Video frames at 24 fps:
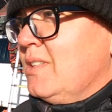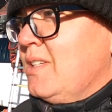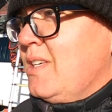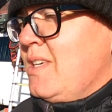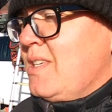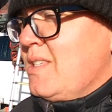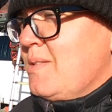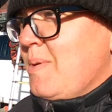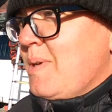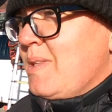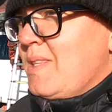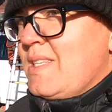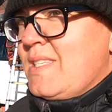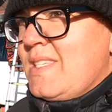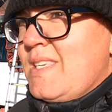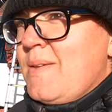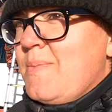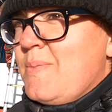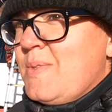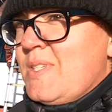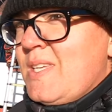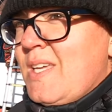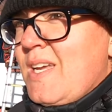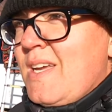He's about the
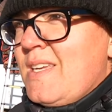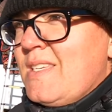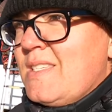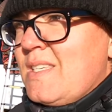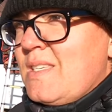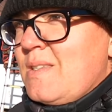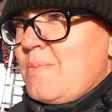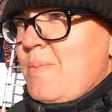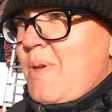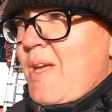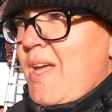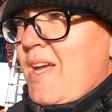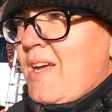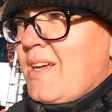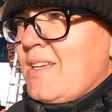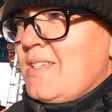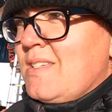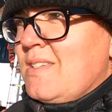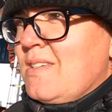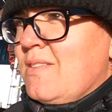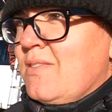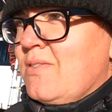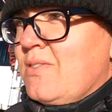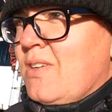same size as
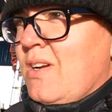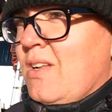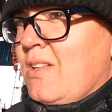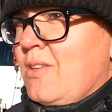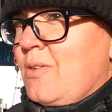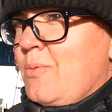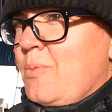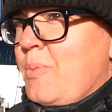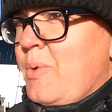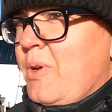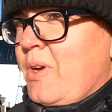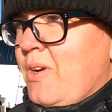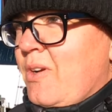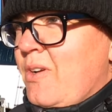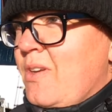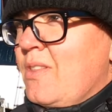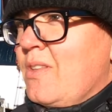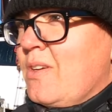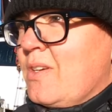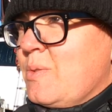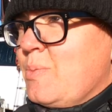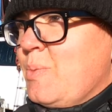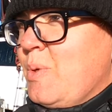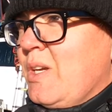Max, if not a little bigger.
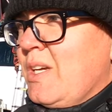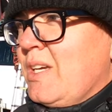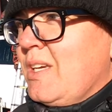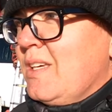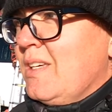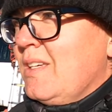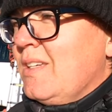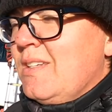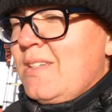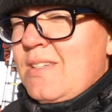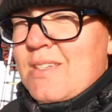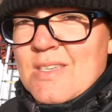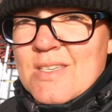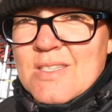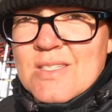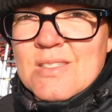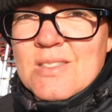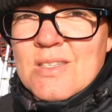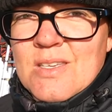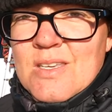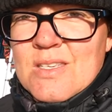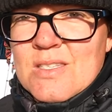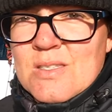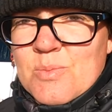He looks big.
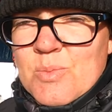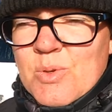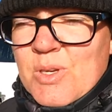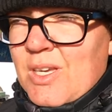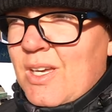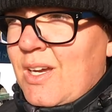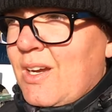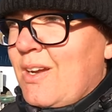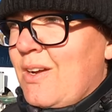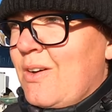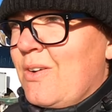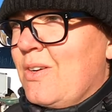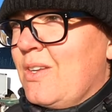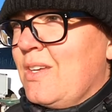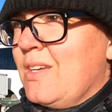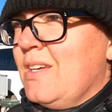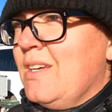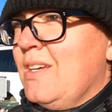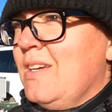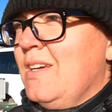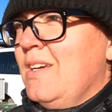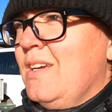He's, he's a big coyote.